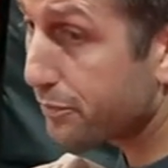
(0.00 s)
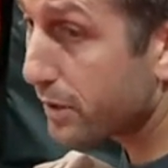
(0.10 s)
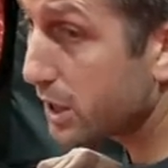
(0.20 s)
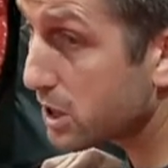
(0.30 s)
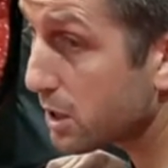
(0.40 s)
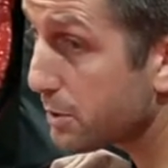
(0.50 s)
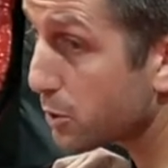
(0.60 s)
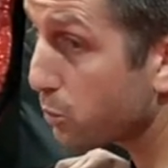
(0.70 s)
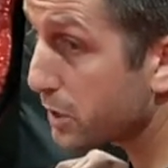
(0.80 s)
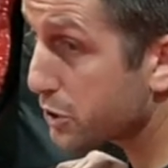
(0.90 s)
is gonna be your
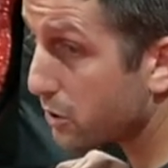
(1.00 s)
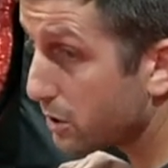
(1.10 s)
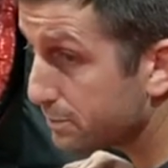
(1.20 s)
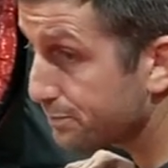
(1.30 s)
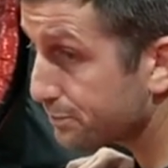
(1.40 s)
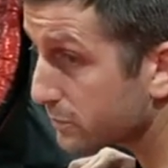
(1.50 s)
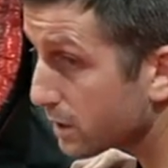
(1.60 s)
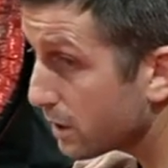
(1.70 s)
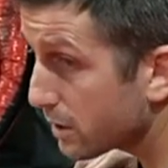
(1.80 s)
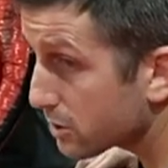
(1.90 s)
whizzer.
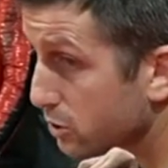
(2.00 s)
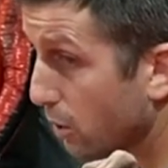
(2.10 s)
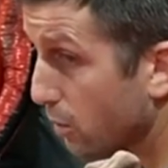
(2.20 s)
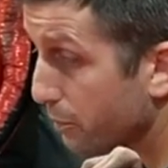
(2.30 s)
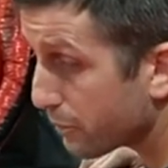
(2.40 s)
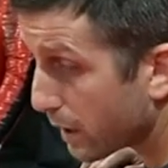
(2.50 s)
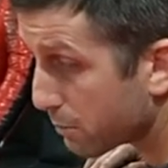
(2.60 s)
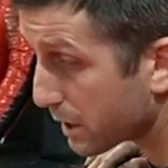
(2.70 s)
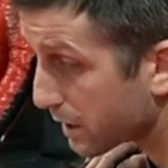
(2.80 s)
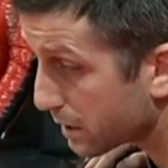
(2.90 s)
So I'm
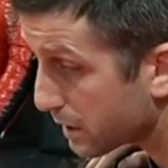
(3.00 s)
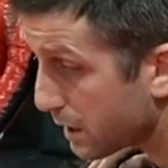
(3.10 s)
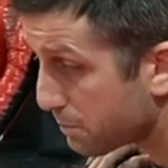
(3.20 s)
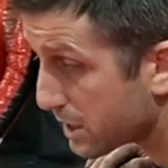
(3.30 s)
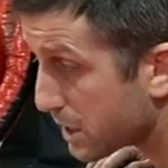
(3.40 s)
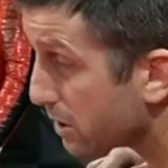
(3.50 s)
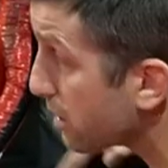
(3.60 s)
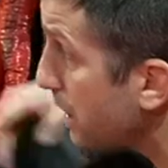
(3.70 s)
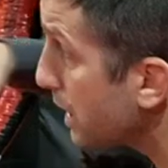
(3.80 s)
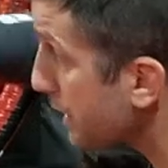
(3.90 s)
gonna keep this here,
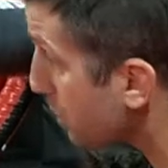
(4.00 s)
Now